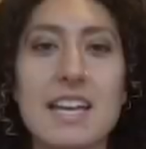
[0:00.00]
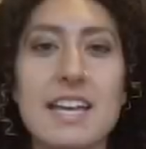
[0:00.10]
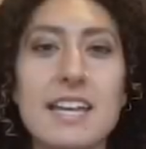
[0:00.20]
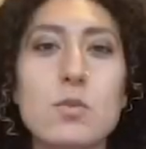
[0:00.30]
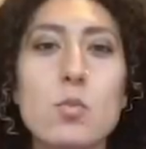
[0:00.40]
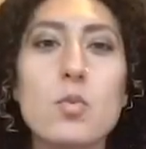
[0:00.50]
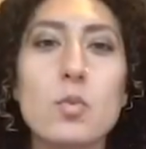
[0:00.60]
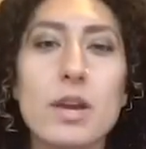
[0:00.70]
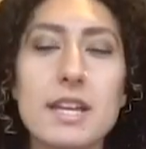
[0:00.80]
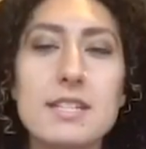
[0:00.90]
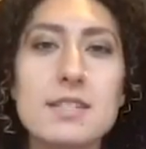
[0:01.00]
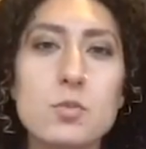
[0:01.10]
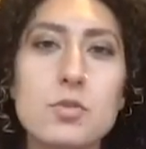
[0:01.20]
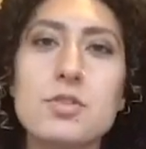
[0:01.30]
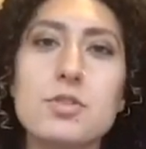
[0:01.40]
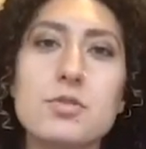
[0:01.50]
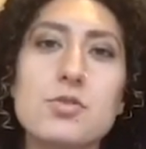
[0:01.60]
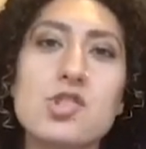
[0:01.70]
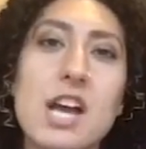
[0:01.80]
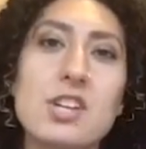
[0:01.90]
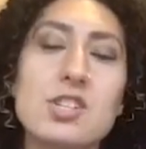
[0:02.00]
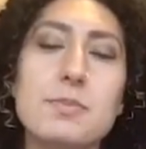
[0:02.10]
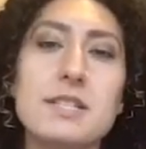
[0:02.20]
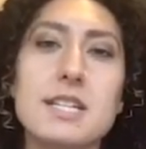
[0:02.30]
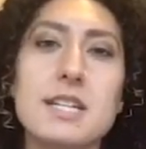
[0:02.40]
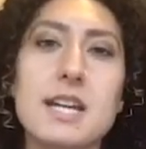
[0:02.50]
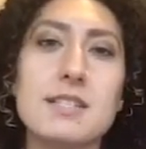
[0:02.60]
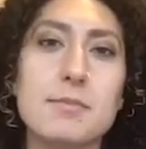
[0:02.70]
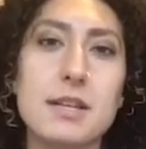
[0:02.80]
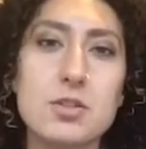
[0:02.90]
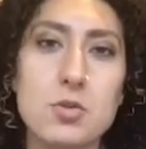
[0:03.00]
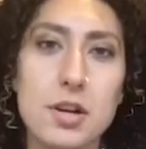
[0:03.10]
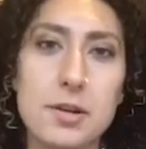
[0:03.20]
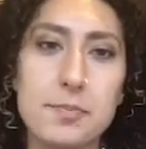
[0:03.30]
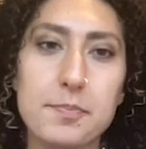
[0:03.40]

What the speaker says: In what ways would you use ChatGPT as a mentor?